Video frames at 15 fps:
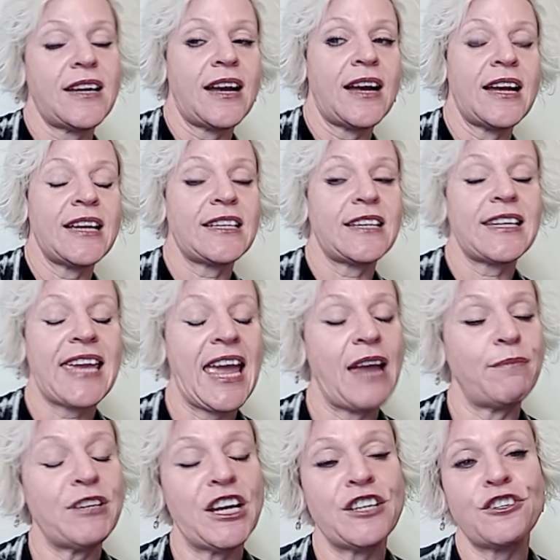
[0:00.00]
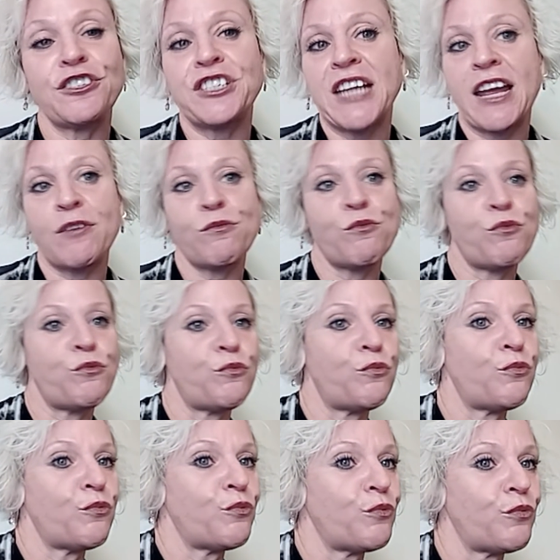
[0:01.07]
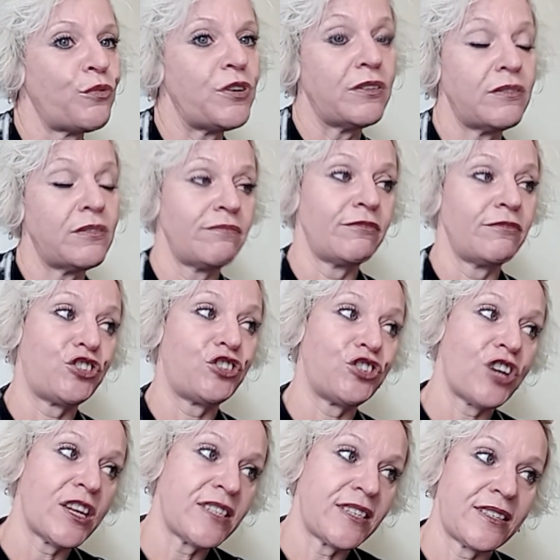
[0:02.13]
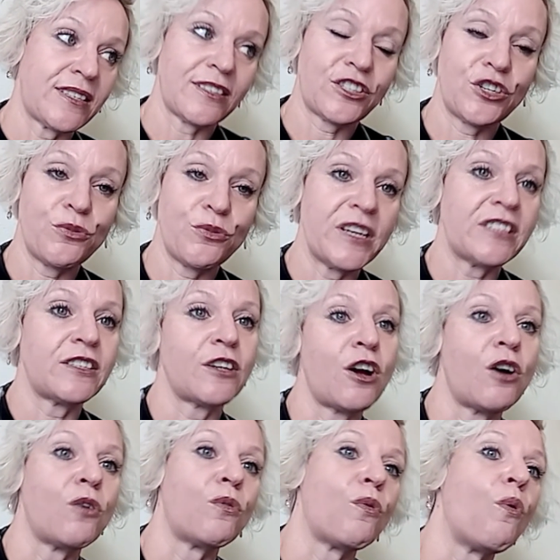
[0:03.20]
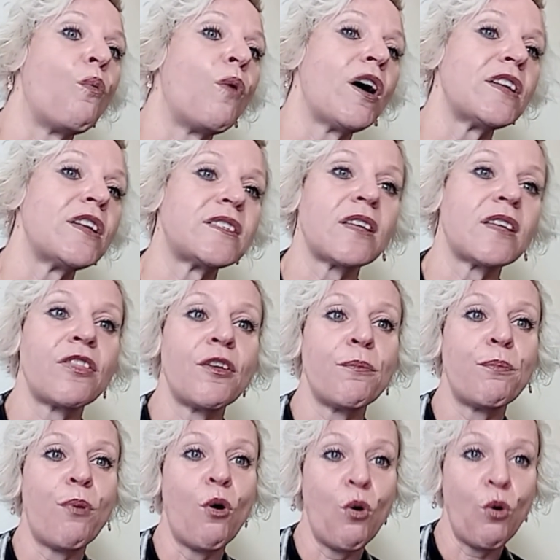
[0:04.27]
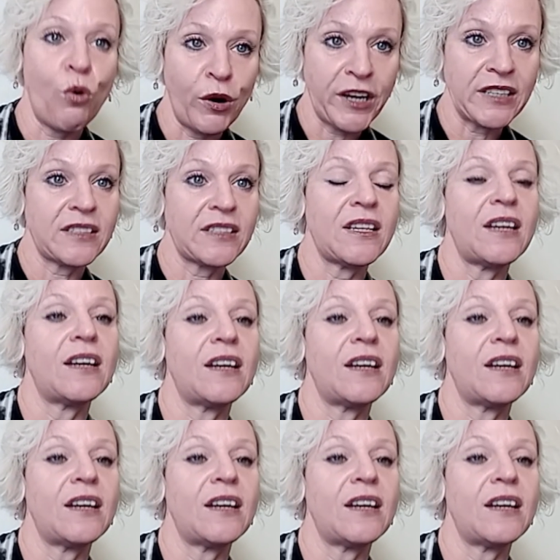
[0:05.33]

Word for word: I came to understand just 2 weeks ago, was the point